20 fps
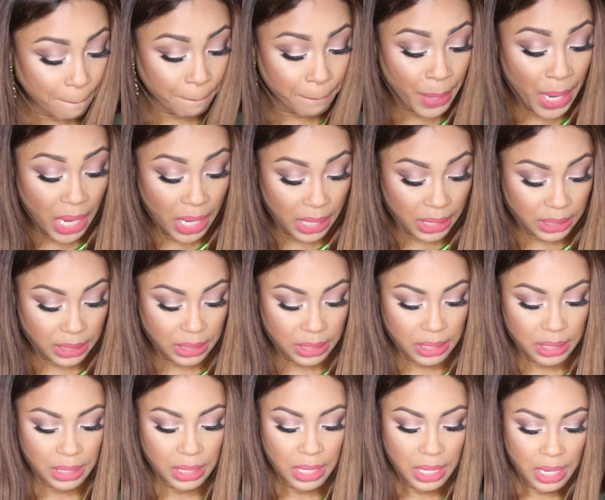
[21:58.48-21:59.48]

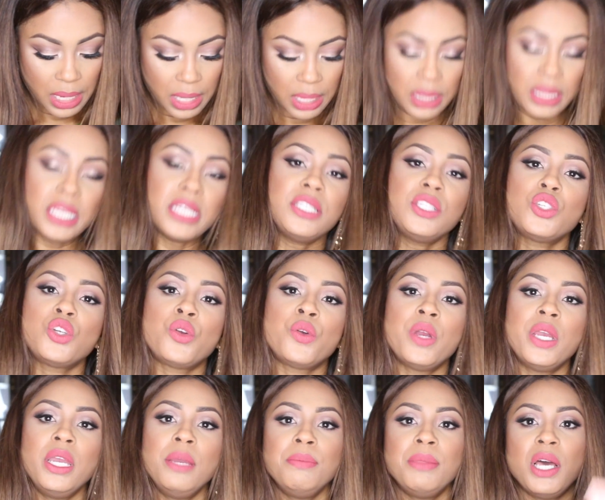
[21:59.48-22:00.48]
But this
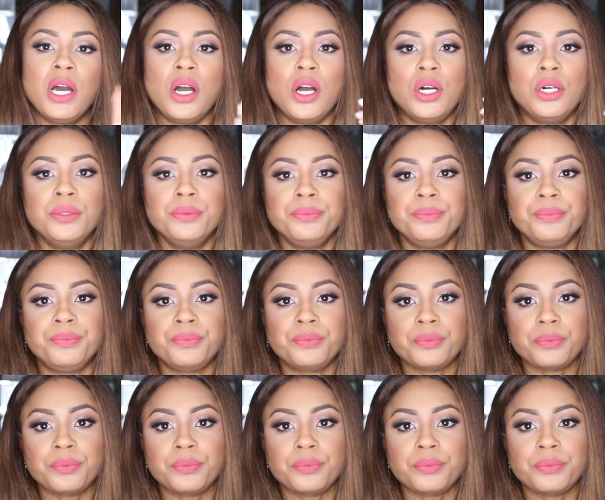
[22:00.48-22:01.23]
cream though,